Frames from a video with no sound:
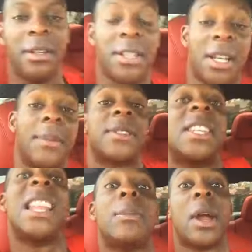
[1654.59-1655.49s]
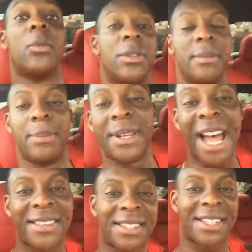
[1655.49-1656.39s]
to come celebrate with me. But
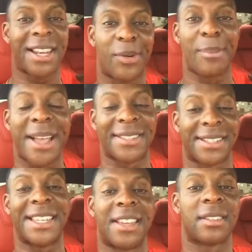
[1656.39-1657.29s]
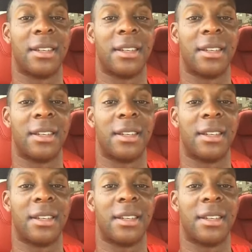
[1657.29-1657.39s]
not just celebrate my success.